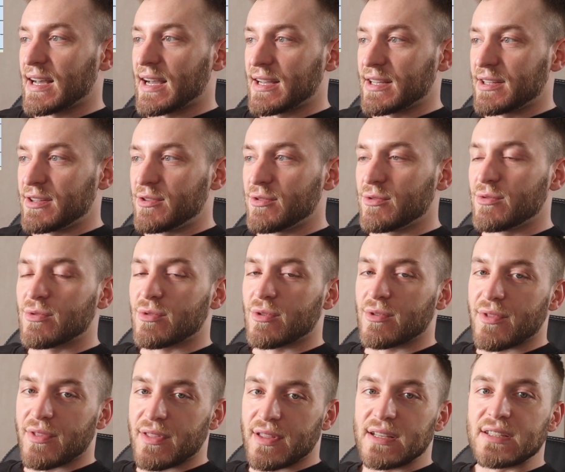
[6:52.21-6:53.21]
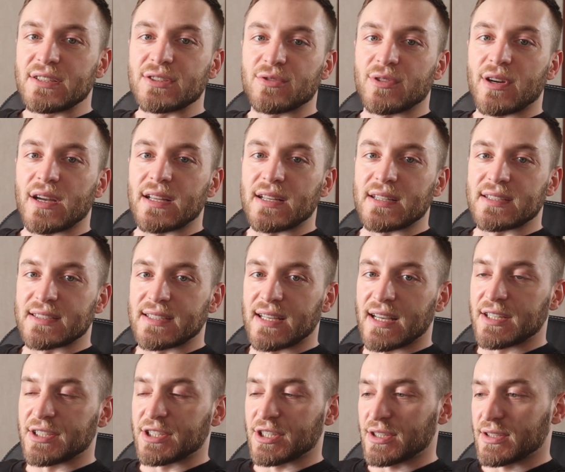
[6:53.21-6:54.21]
I do on this training
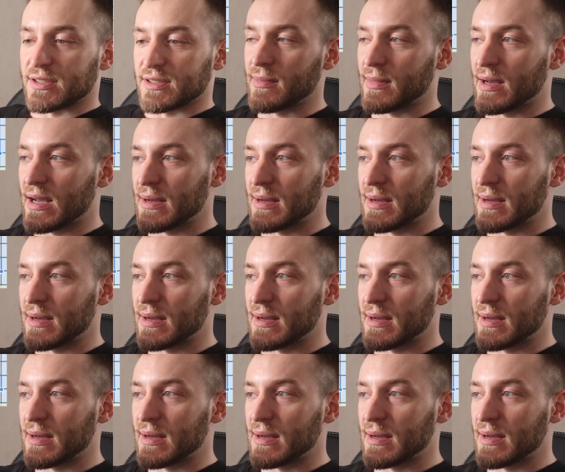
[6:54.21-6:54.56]
session.